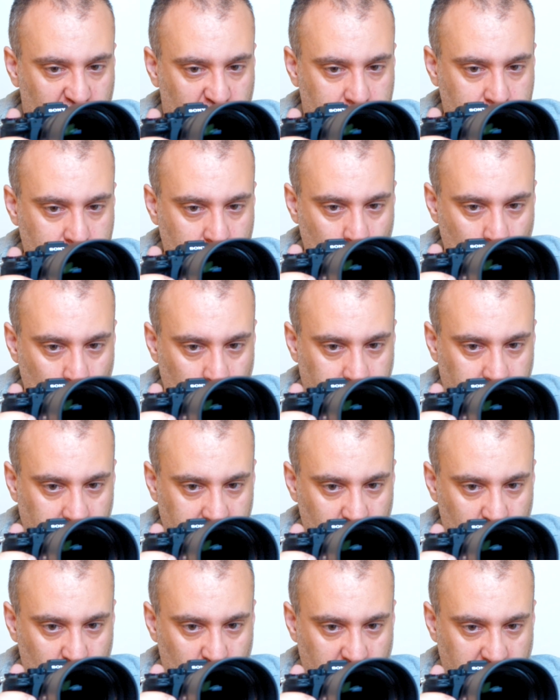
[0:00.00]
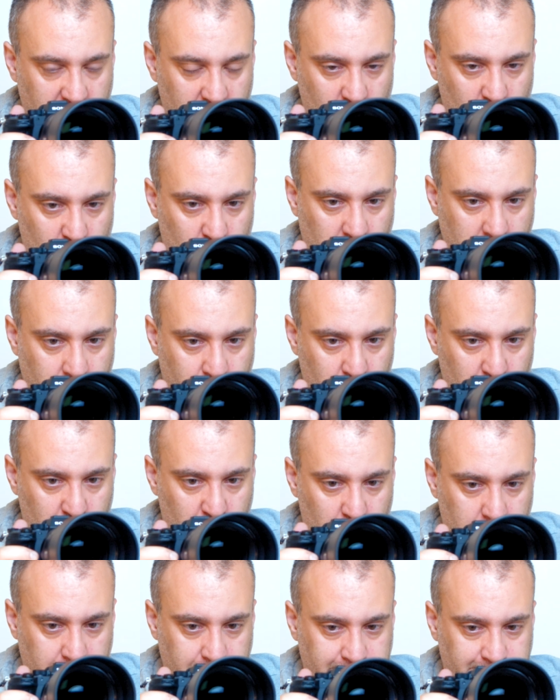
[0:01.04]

smoothly change the aperture.